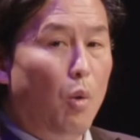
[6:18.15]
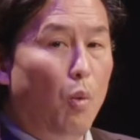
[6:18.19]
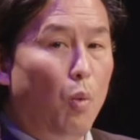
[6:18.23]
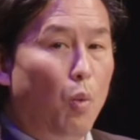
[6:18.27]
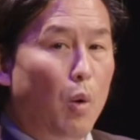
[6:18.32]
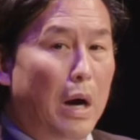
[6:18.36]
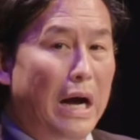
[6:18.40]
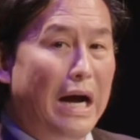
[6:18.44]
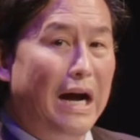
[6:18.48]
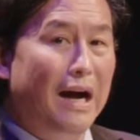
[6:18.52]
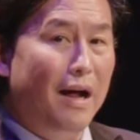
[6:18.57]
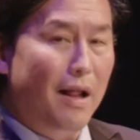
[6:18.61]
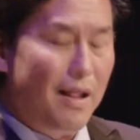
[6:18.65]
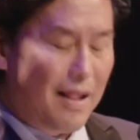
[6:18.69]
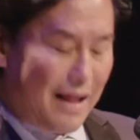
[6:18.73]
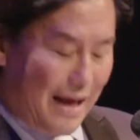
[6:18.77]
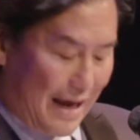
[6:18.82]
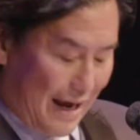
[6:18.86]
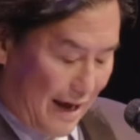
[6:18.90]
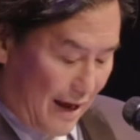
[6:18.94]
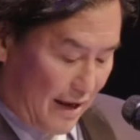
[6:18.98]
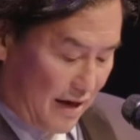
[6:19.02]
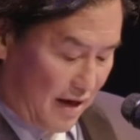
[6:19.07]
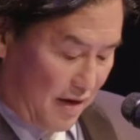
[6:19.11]
while
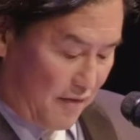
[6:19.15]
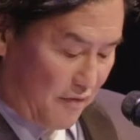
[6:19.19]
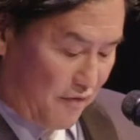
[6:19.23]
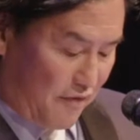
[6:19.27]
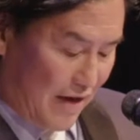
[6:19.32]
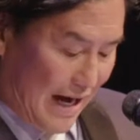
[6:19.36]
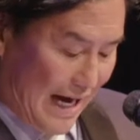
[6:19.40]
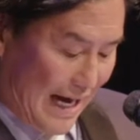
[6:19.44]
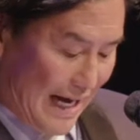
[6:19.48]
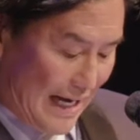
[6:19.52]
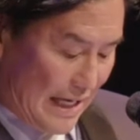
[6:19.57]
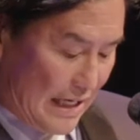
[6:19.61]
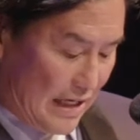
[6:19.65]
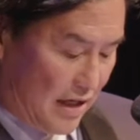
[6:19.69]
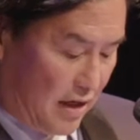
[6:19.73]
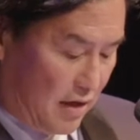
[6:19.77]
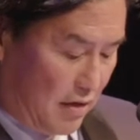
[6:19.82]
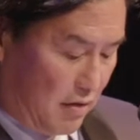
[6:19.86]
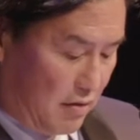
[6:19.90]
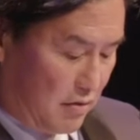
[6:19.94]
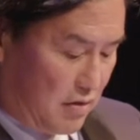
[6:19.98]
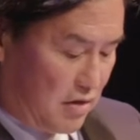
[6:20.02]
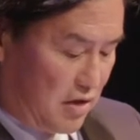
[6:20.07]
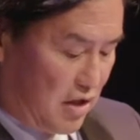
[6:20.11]
adding
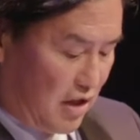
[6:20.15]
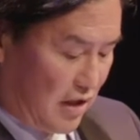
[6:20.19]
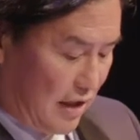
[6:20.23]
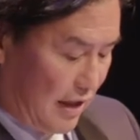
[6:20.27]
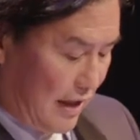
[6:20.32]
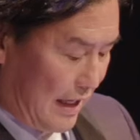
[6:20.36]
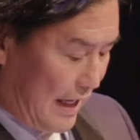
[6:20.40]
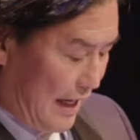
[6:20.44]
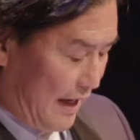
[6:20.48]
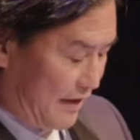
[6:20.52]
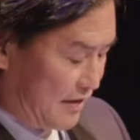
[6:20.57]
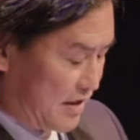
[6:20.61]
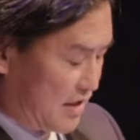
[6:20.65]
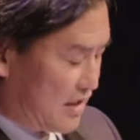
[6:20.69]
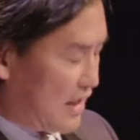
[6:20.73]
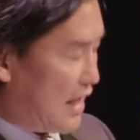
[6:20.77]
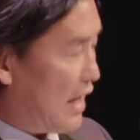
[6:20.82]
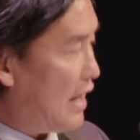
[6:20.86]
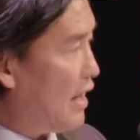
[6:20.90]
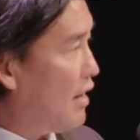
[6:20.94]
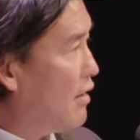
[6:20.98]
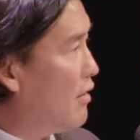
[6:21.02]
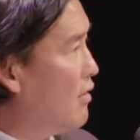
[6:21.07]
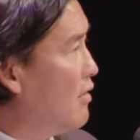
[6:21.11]
value to the
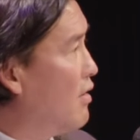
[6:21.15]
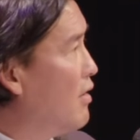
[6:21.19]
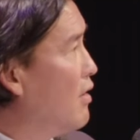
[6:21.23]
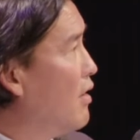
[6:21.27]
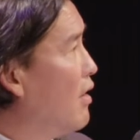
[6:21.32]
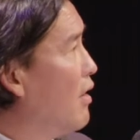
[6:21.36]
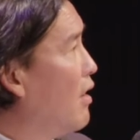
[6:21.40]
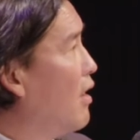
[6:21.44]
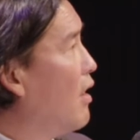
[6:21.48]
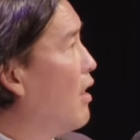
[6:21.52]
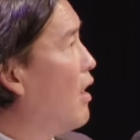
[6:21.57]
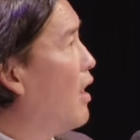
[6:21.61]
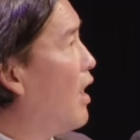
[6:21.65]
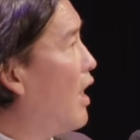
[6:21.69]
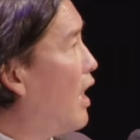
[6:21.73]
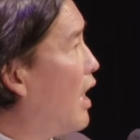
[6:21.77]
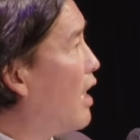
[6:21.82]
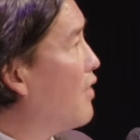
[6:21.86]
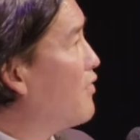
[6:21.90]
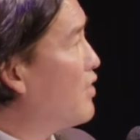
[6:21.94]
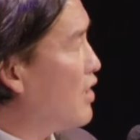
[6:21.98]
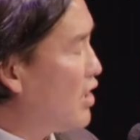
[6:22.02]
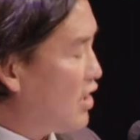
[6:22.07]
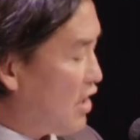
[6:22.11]
lifestyle
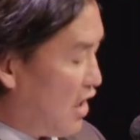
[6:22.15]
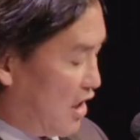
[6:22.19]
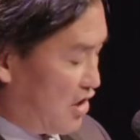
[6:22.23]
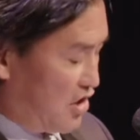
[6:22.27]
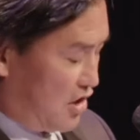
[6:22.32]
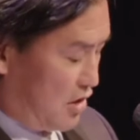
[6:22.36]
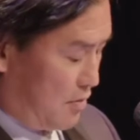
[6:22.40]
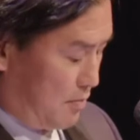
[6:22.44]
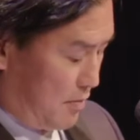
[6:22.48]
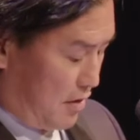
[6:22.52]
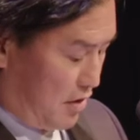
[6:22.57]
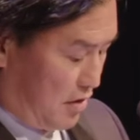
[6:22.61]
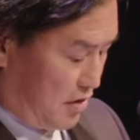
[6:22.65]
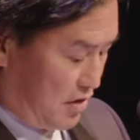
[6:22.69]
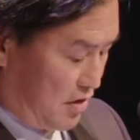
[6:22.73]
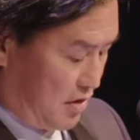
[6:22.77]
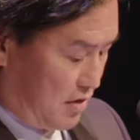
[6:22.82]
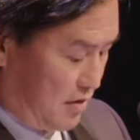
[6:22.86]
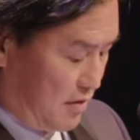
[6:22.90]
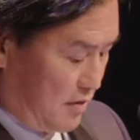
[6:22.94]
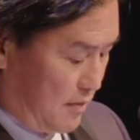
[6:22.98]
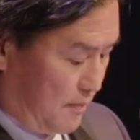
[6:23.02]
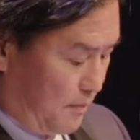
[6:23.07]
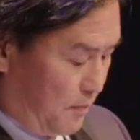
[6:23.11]
of your
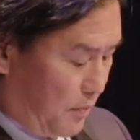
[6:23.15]
customers.